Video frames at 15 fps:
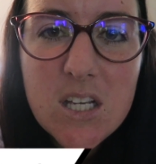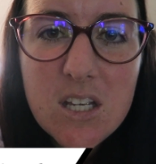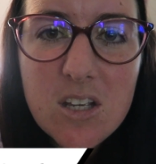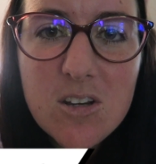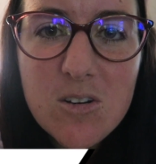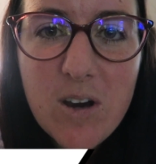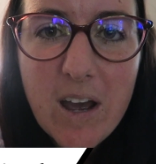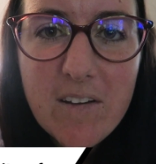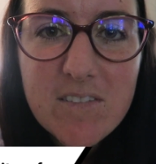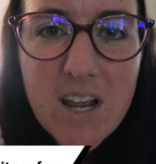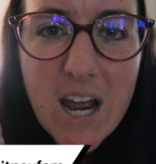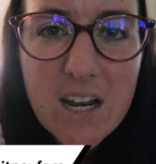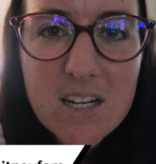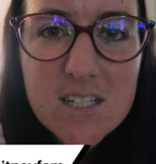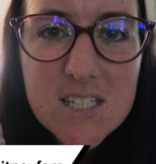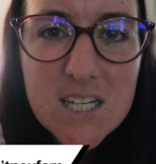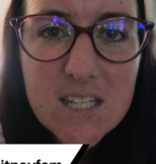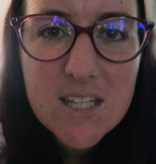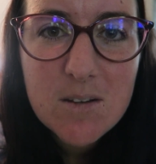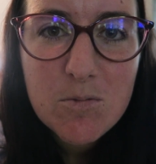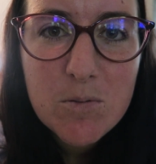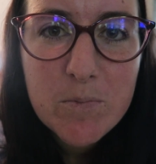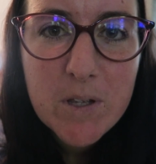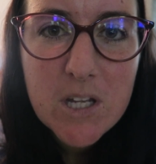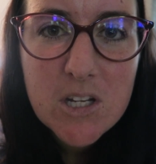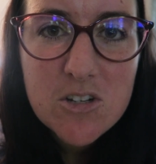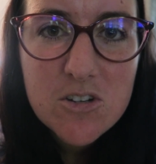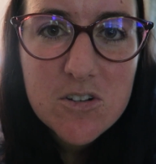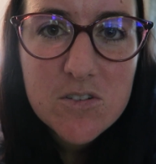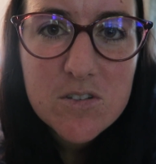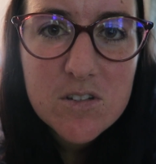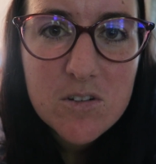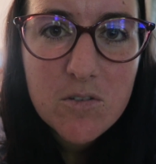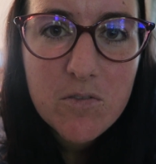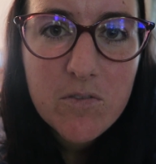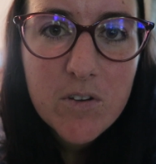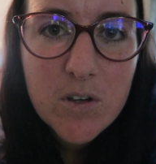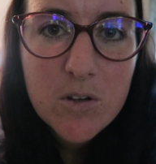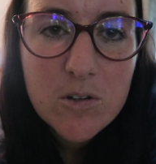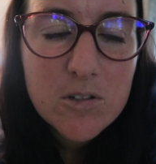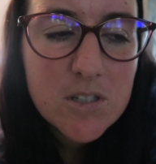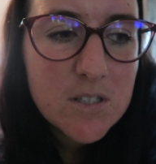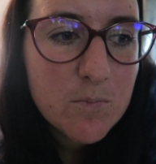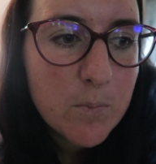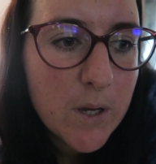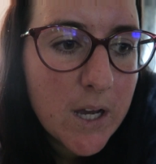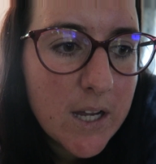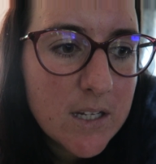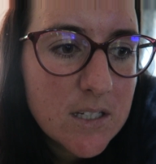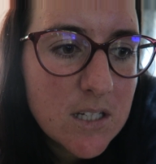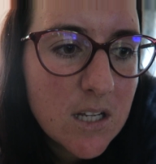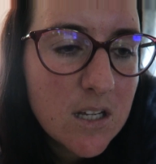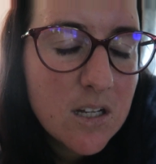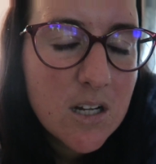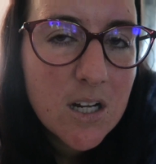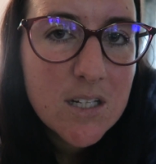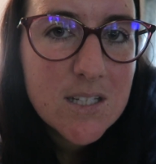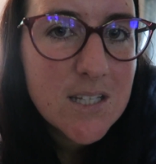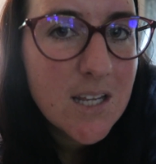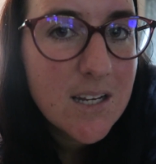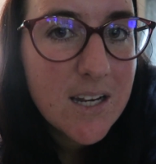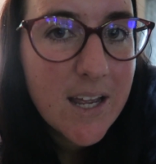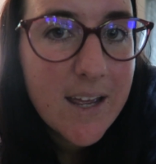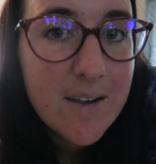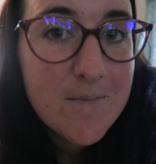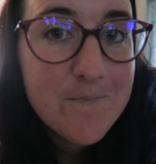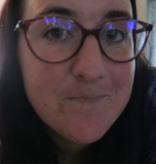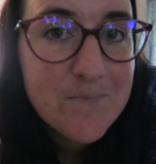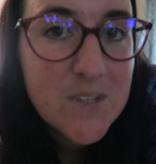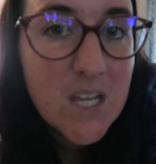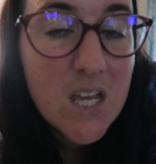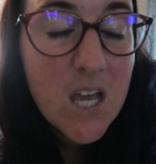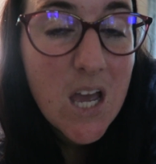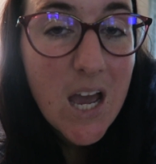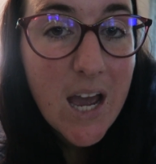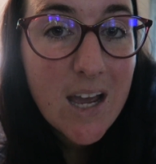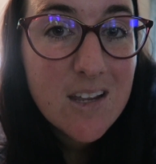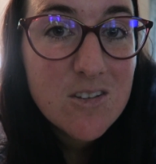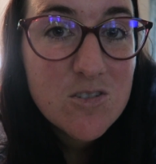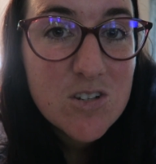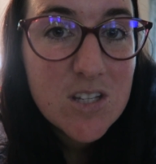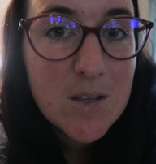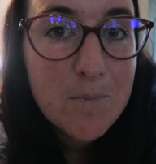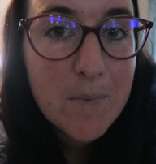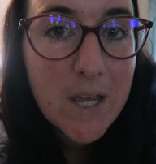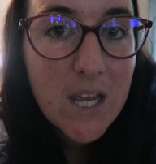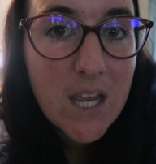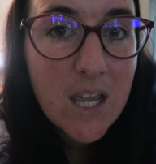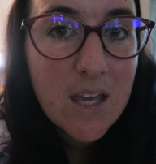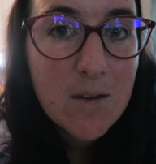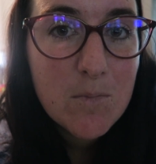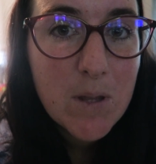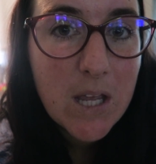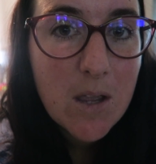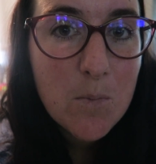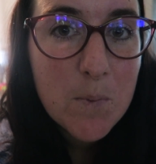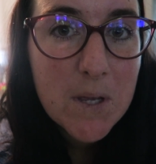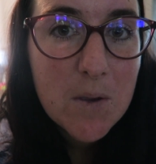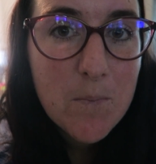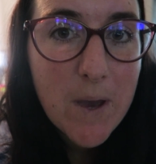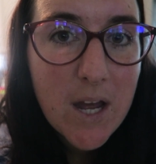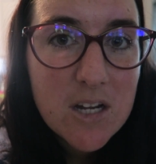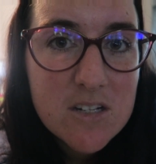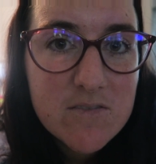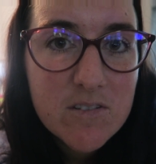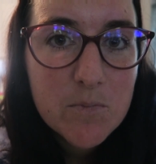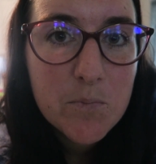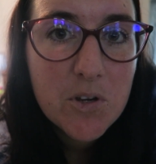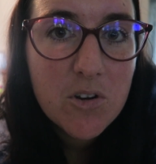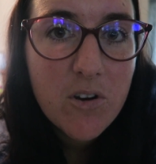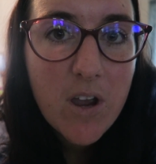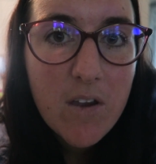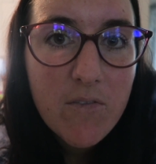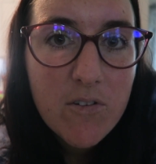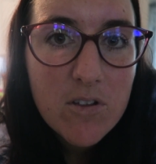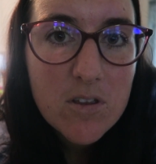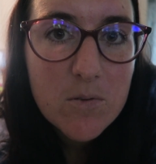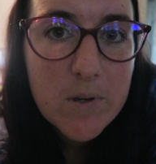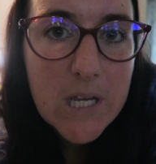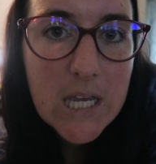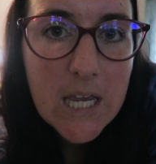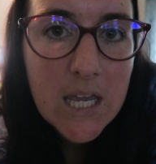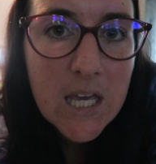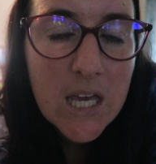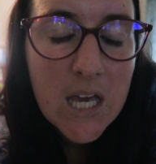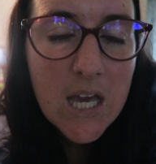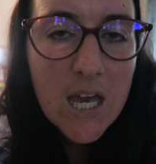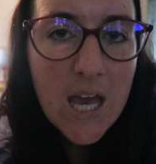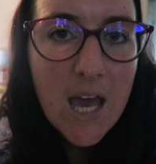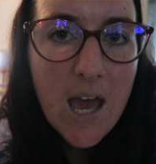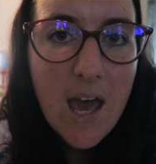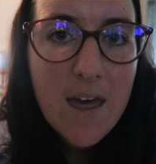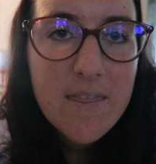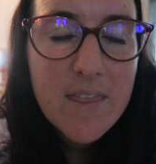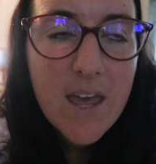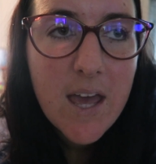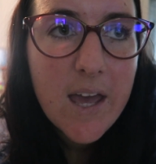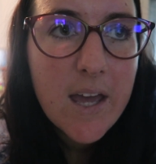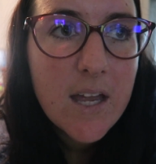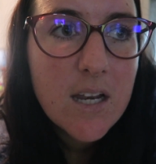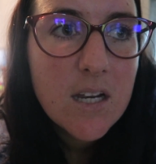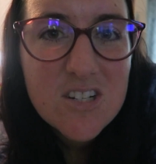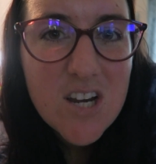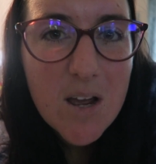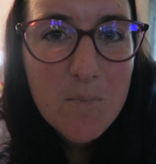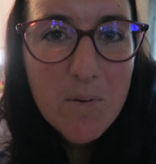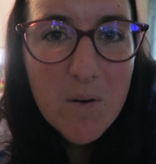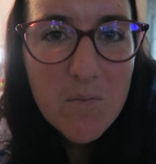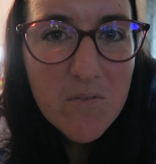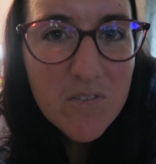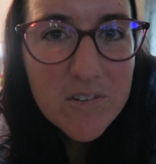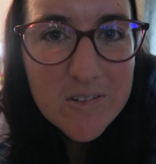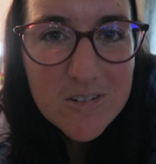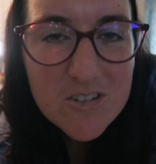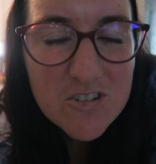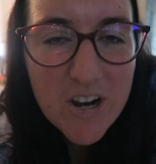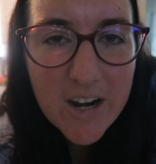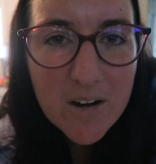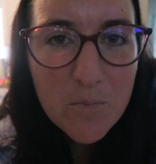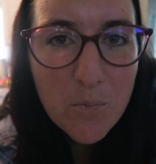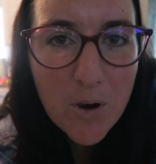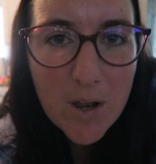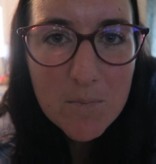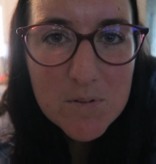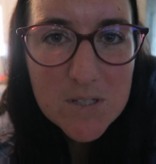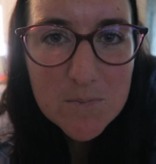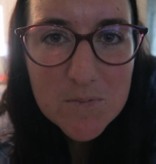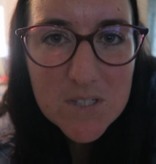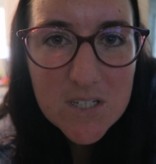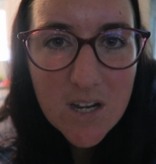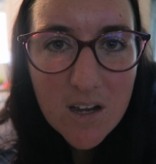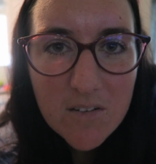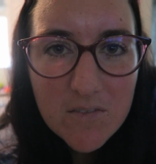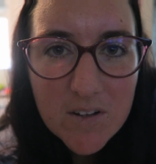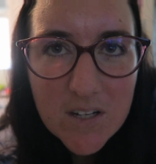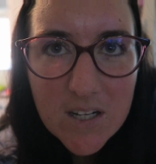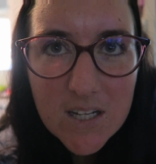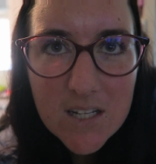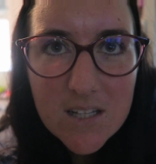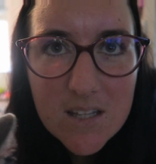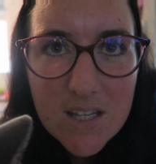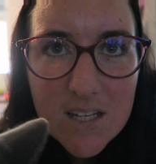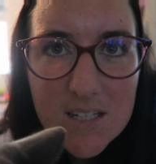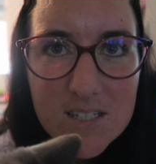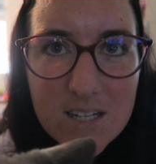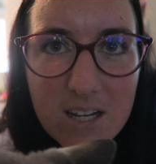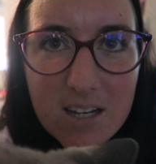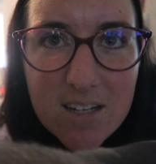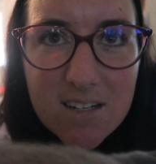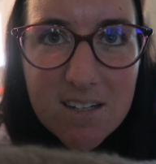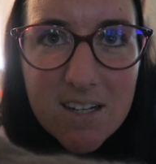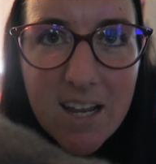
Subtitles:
you have kind of seen like when we introduce new foods. But on Sunday, I usually make him like a big batch of a puree for the week, and then chop up foods, try to prep some stuff and get things done.